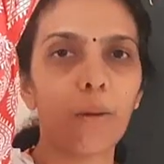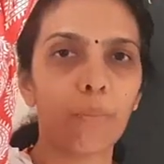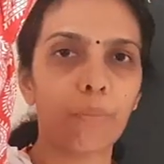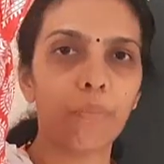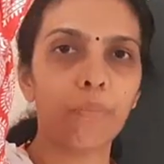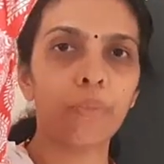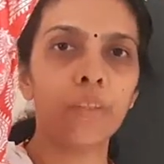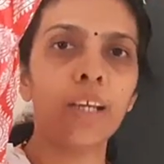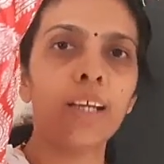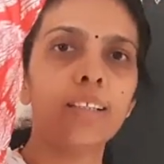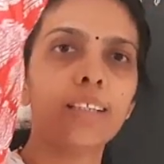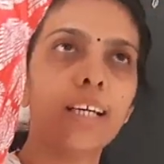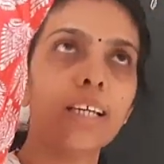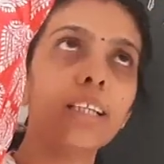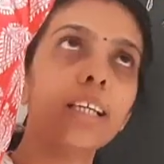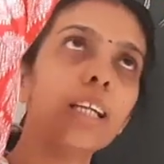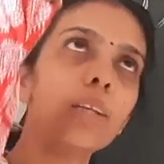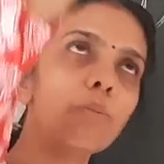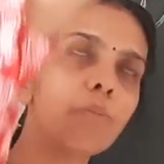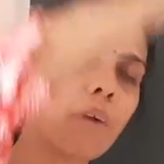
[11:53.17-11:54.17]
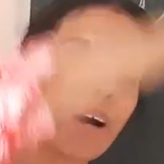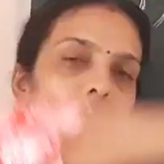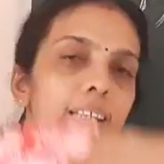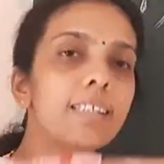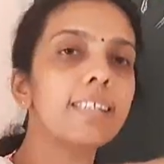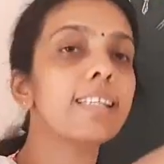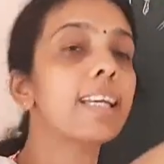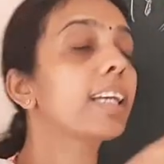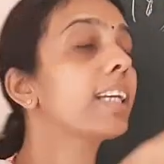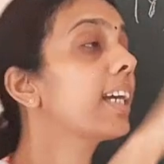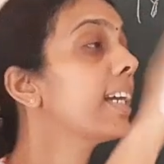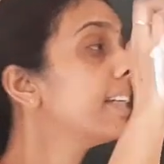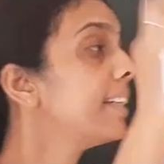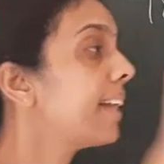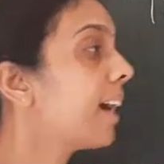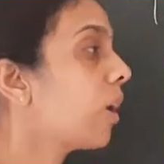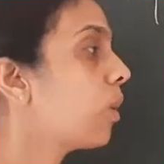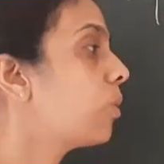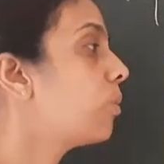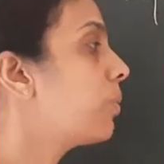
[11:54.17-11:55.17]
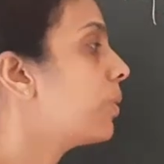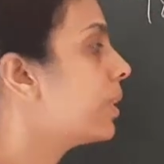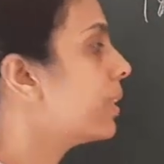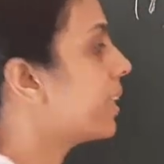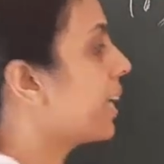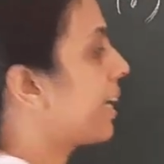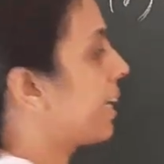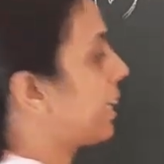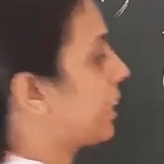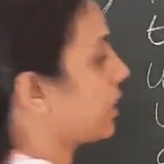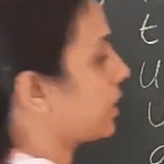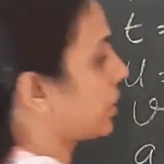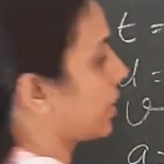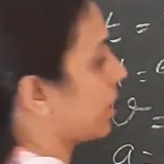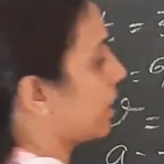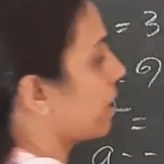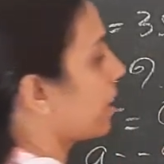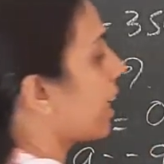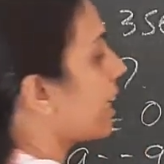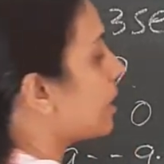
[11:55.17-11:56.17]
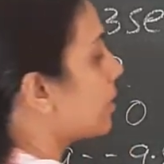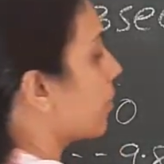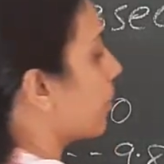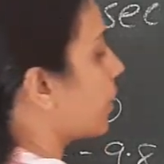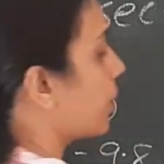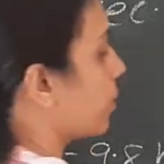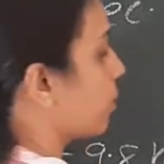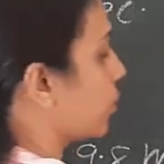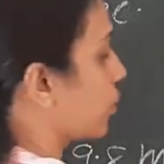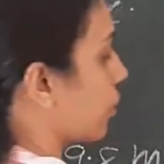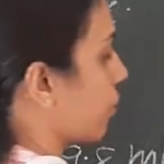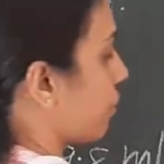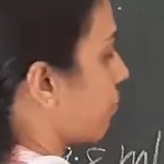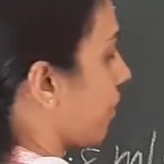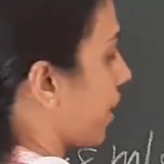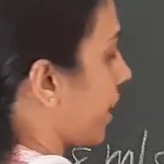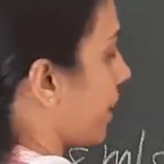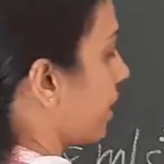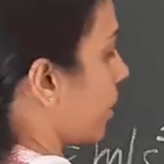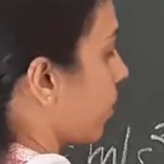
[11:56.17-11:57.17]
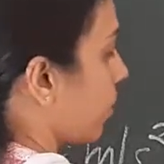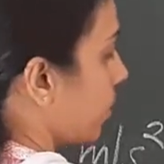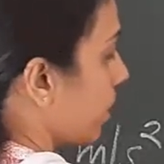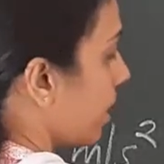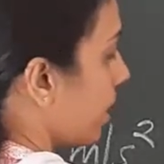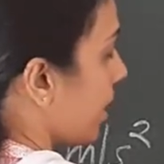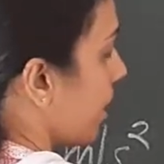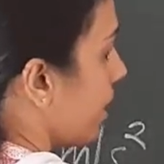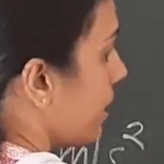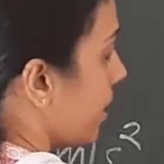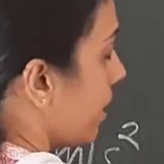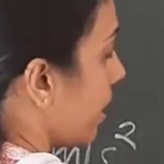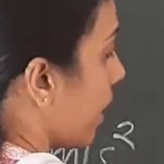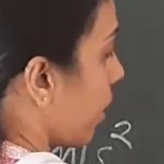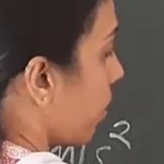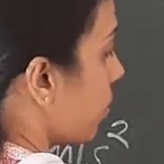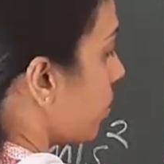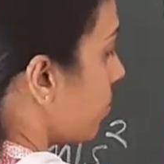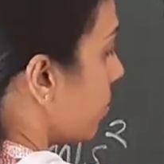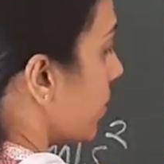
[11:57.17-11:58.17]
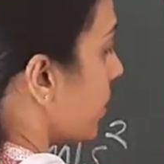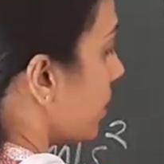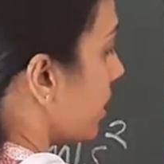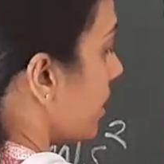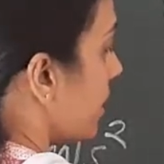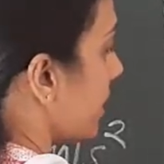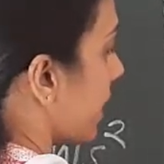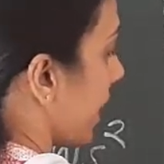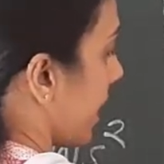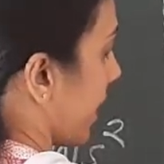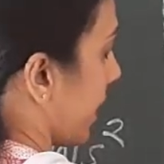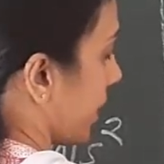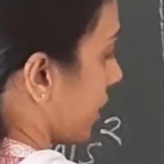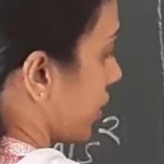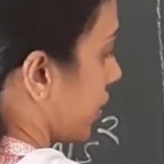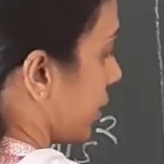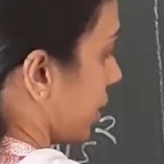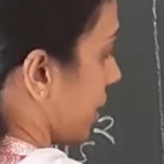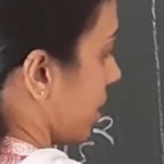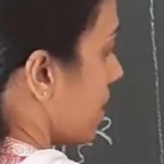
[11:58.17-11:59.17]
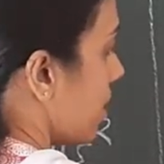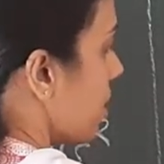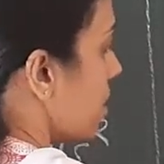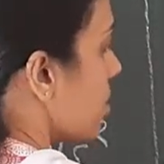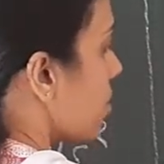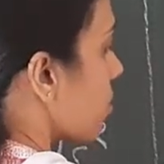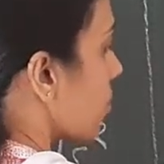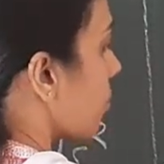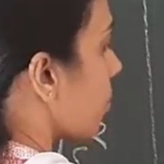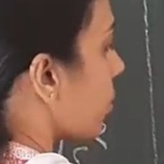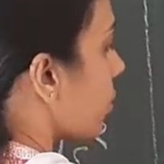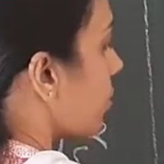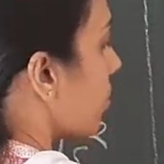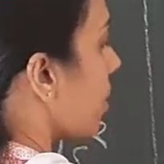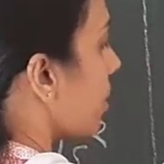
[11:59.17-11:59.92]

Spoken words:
up. Then in 1 second downward direction. That one you should find out. Downward direction. So, what